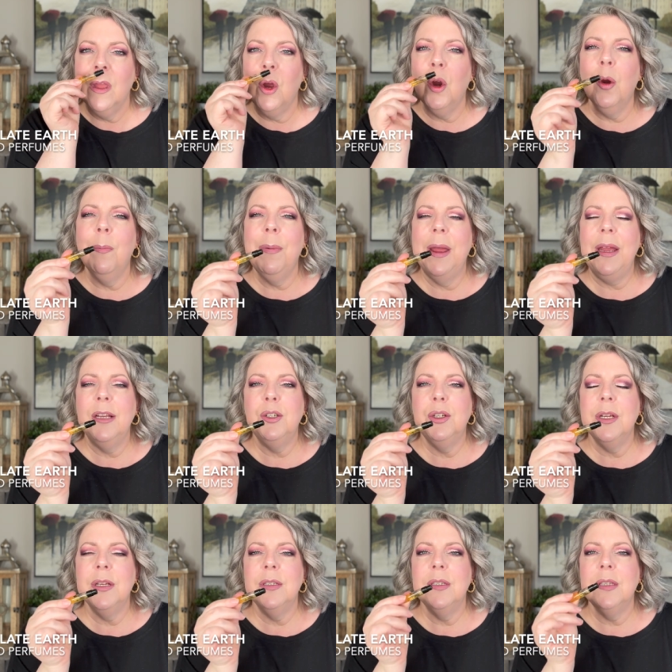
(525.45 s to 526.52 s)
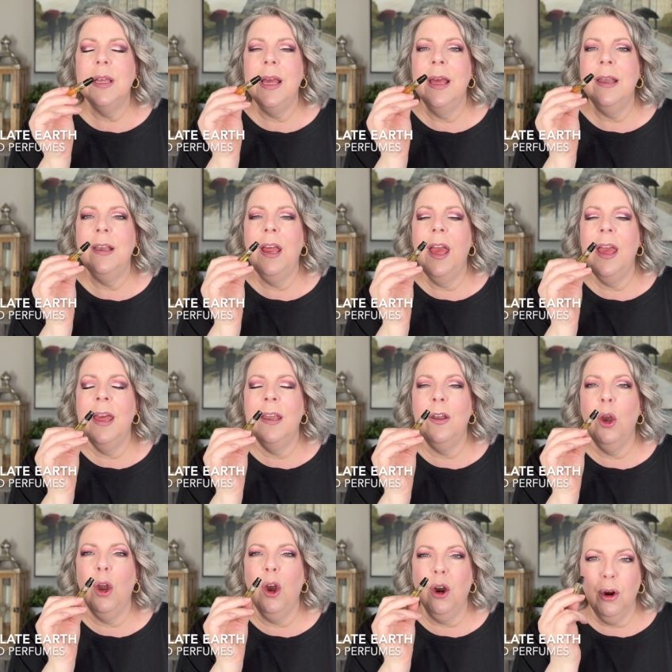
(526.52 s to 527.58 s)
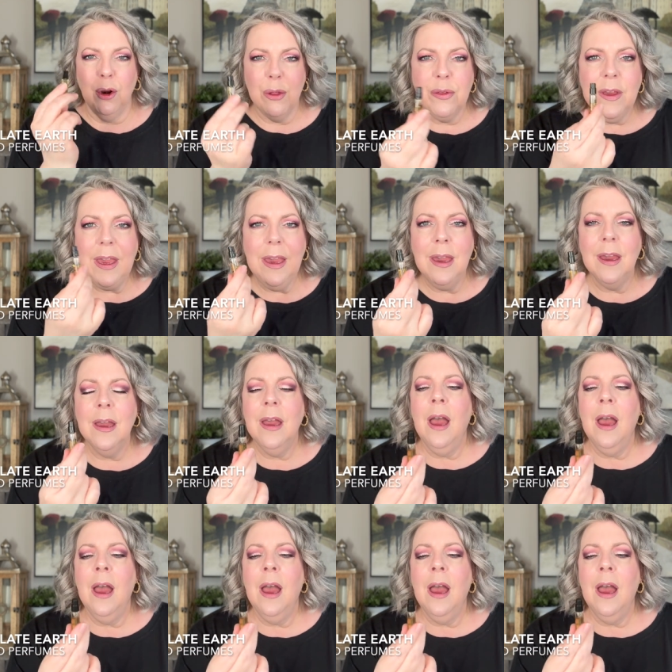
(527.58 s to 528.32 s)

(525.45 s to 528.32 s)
herbaceous and, and earthy